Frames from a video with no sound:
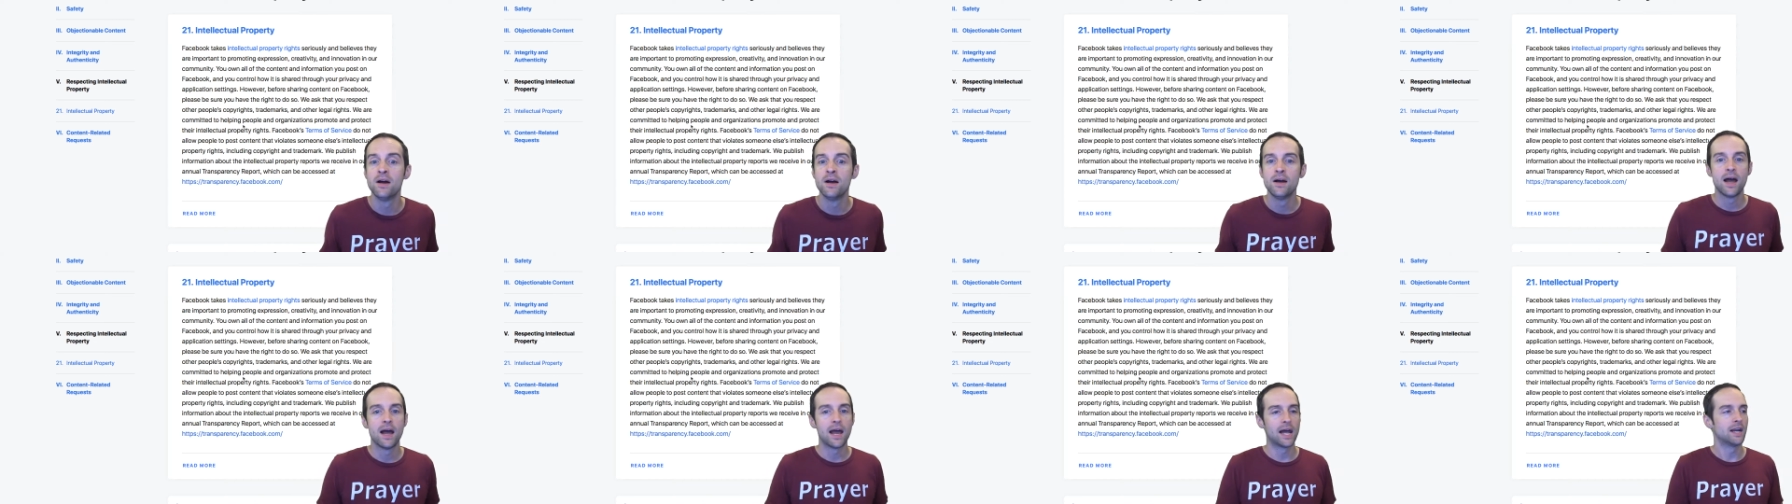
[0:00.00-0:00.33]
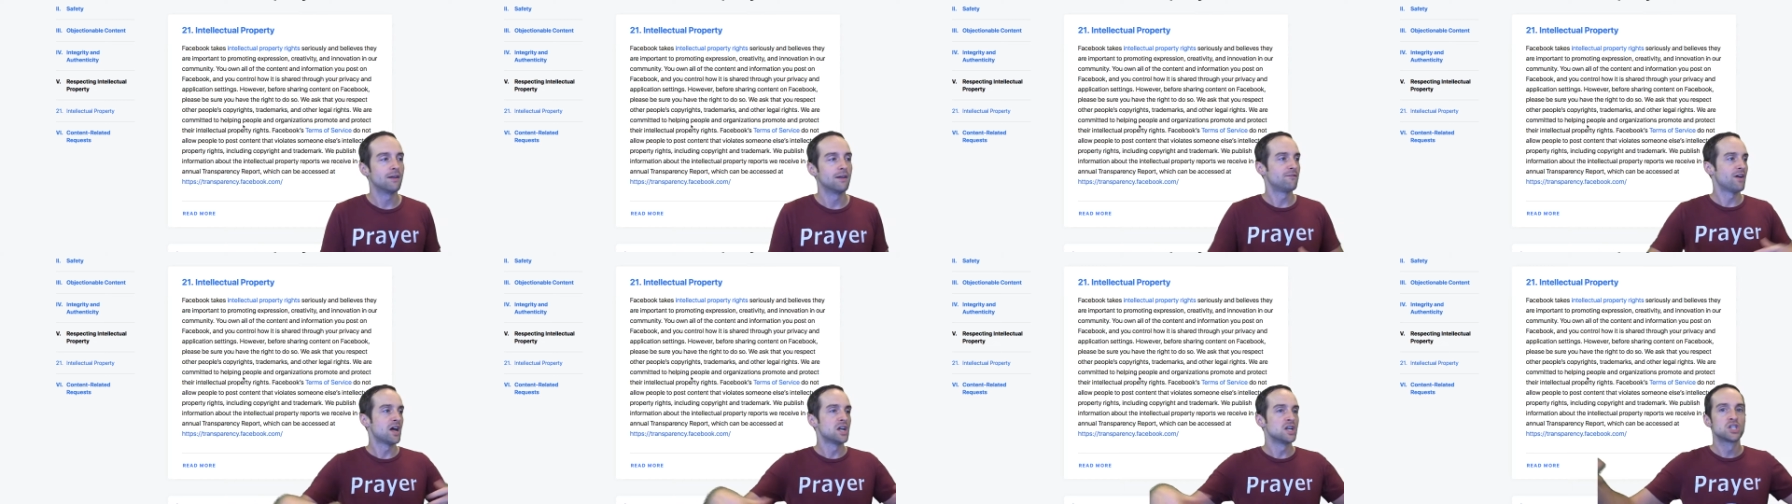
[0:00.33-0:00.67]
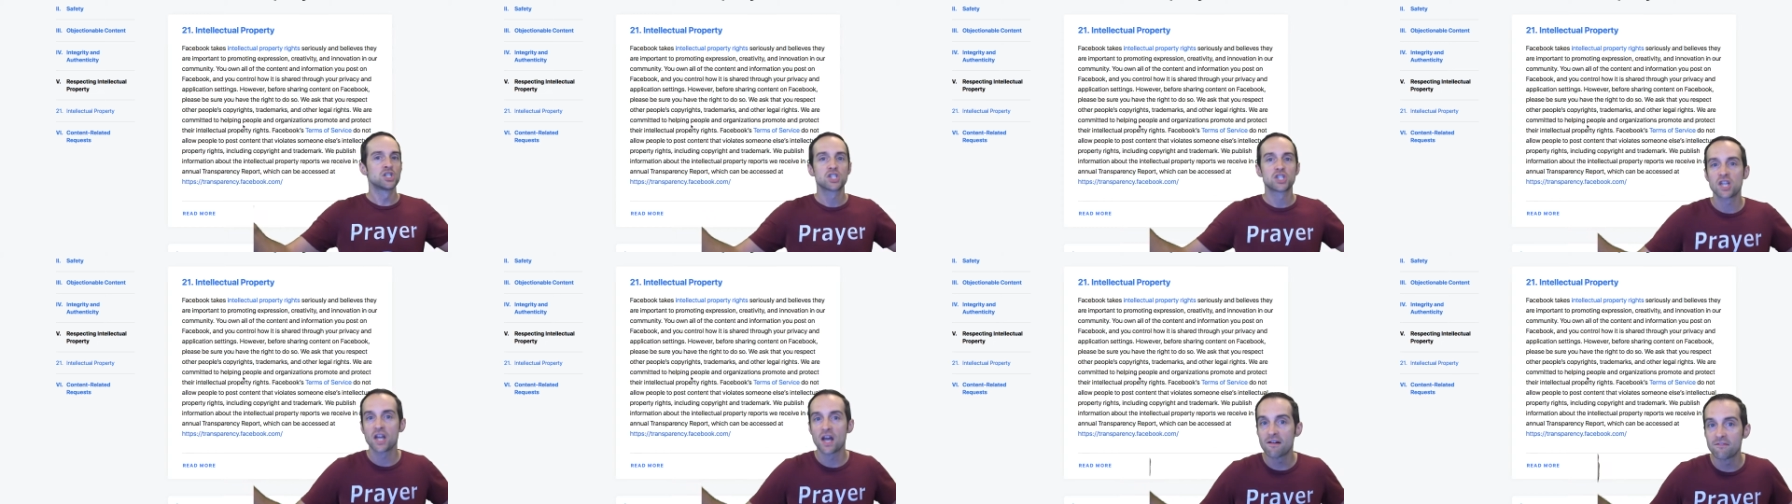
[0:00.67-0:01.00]
an avenged
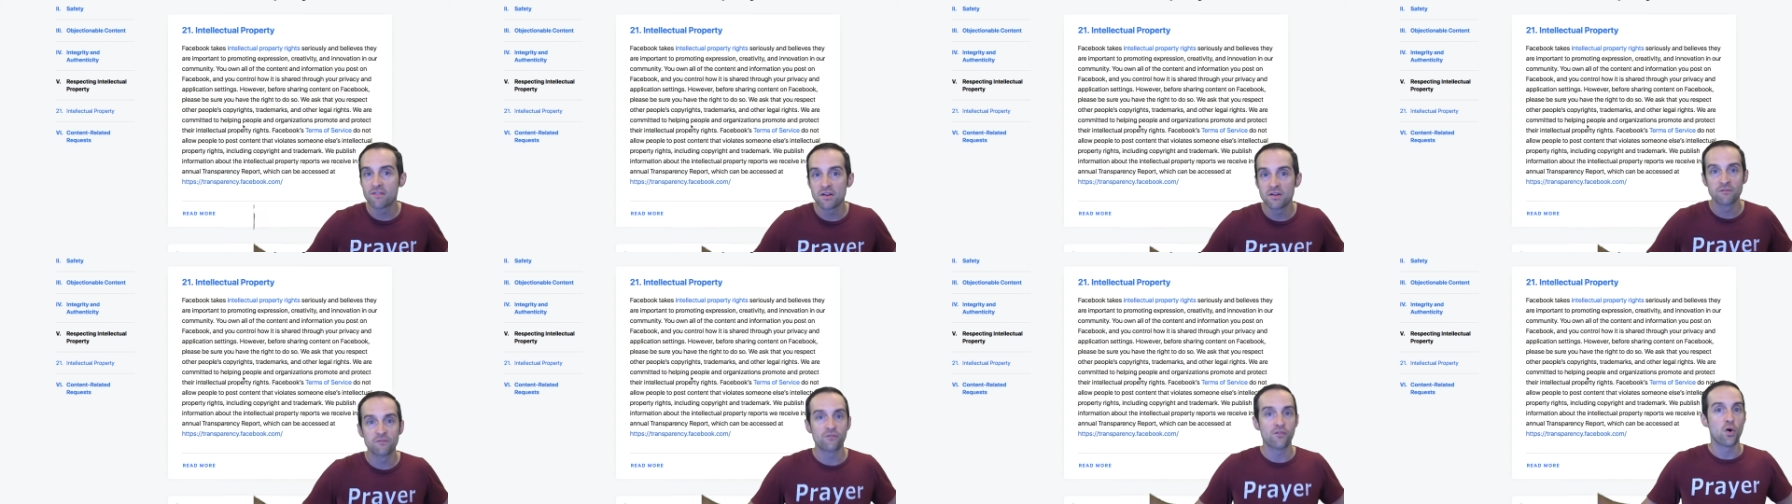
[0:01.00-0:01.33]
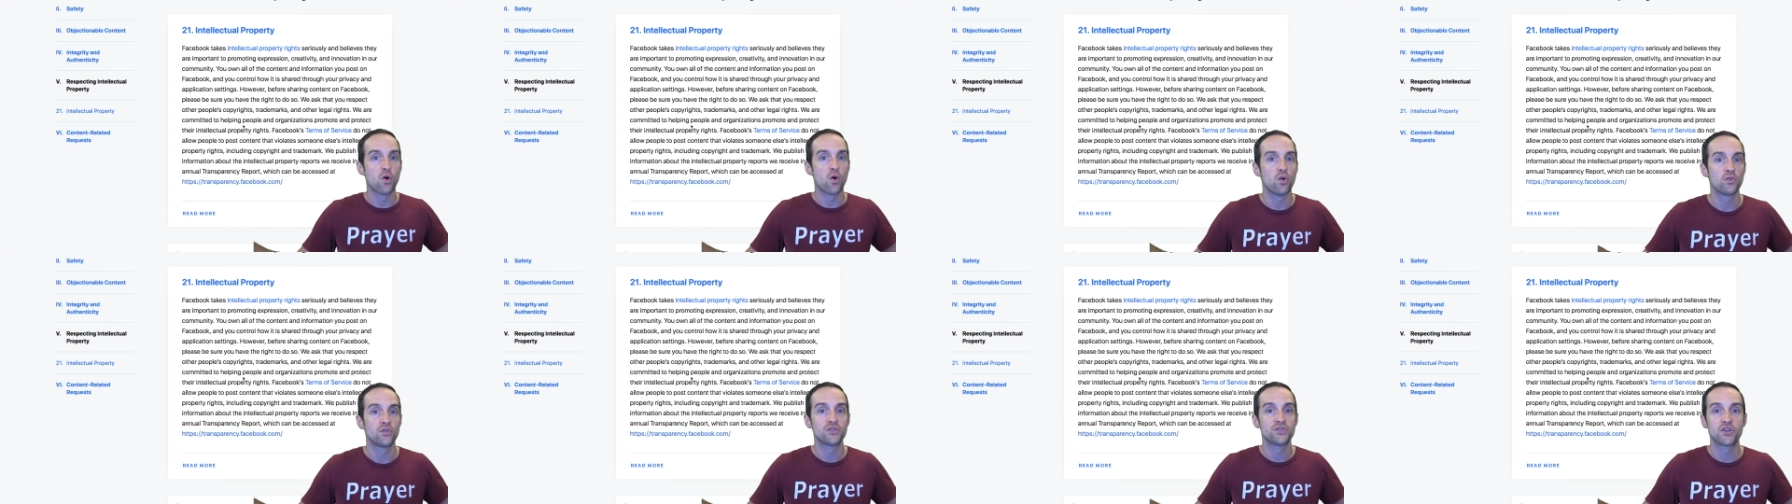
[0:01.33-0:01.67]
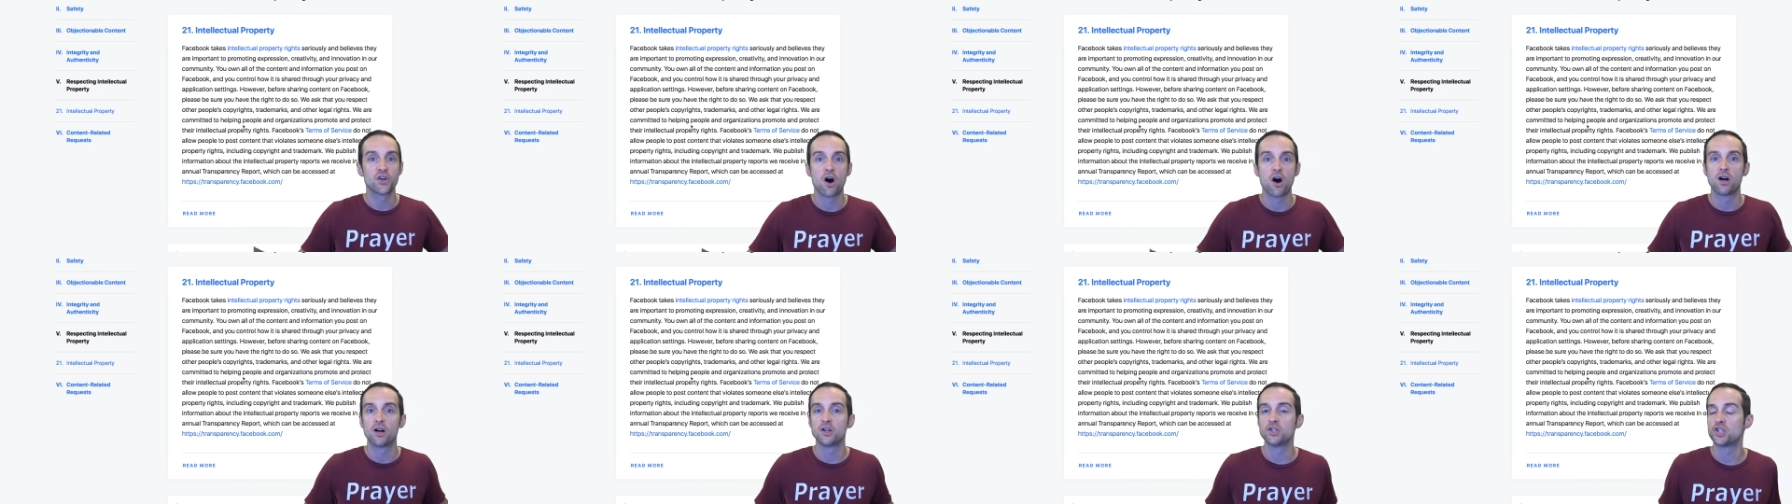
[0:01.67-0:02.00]
sevenfold
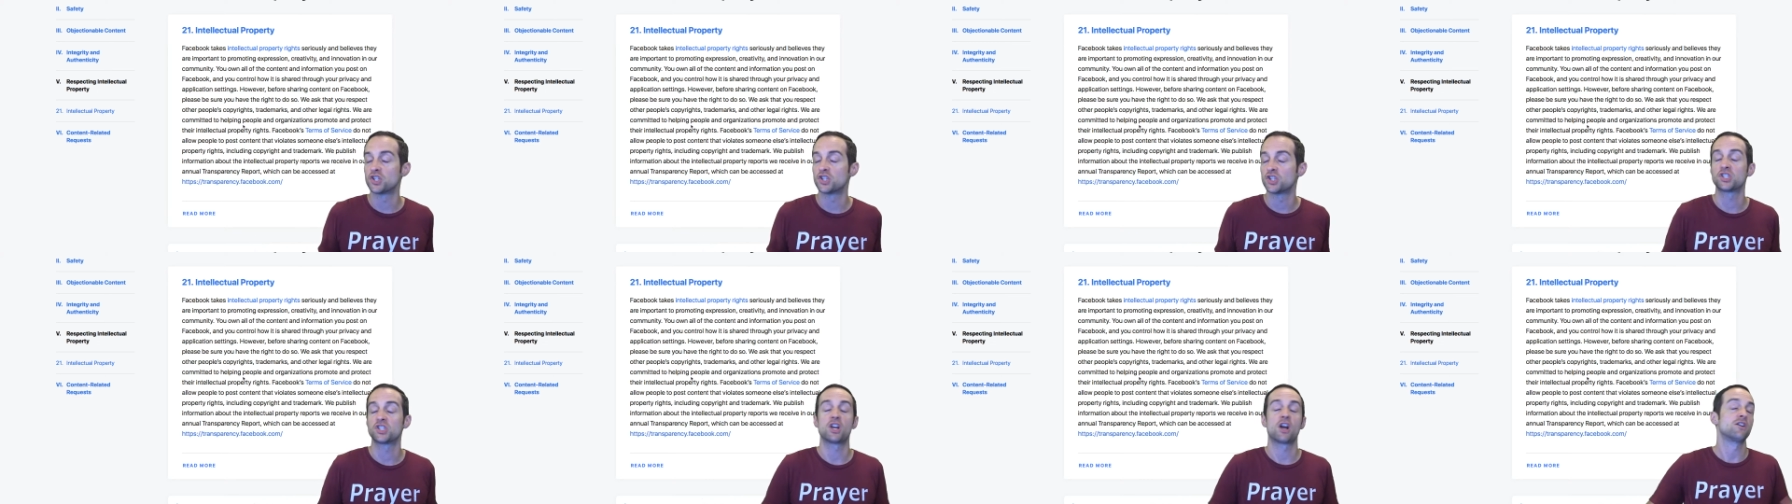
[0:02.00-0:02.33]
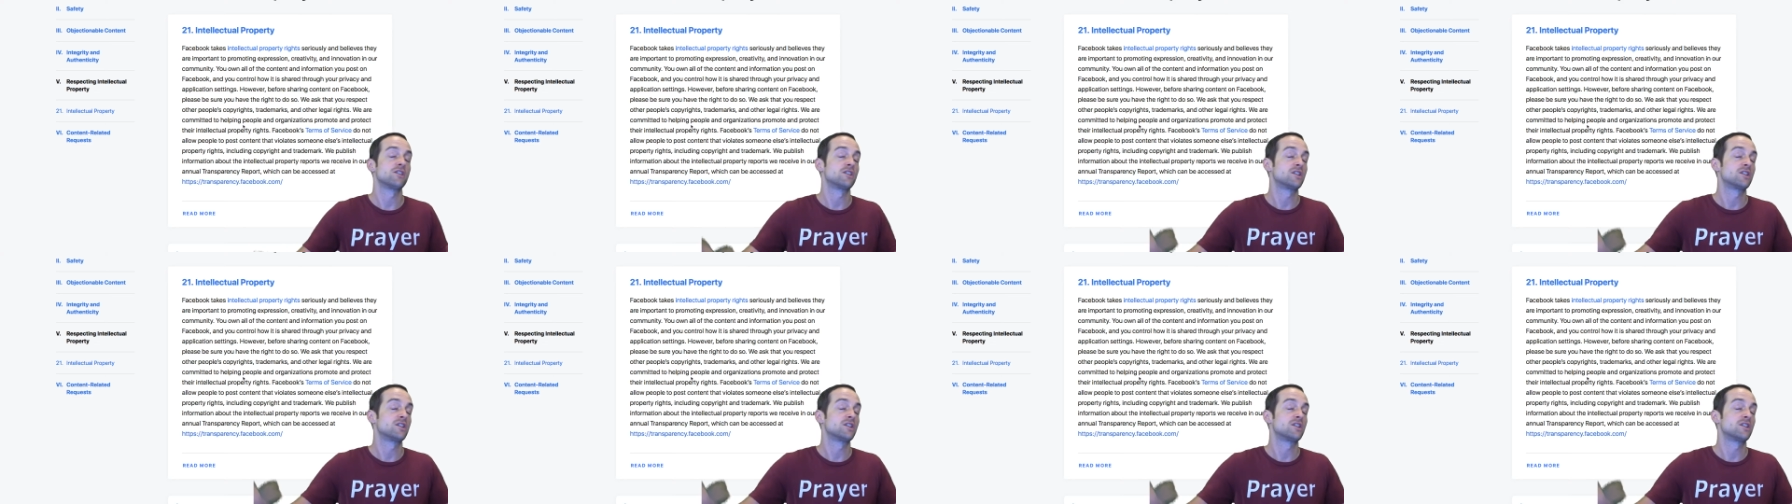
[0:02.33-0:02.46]
song just starts